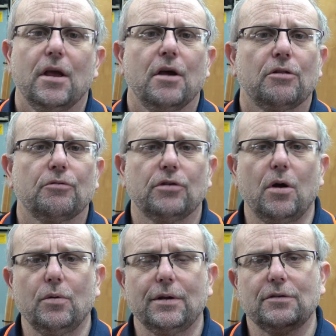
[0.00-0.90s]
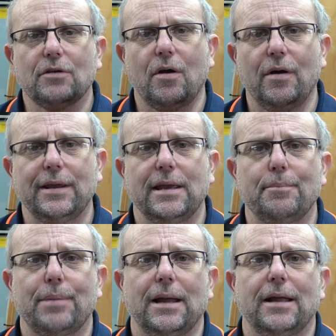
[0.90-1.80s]
The result is I get
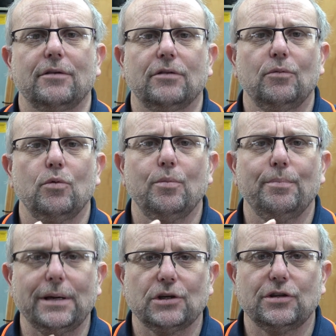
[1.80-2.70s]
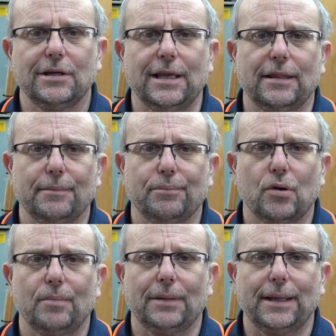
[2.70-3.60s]
parts that will mesh together
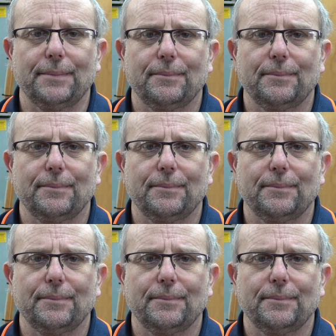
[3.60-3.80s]
properly.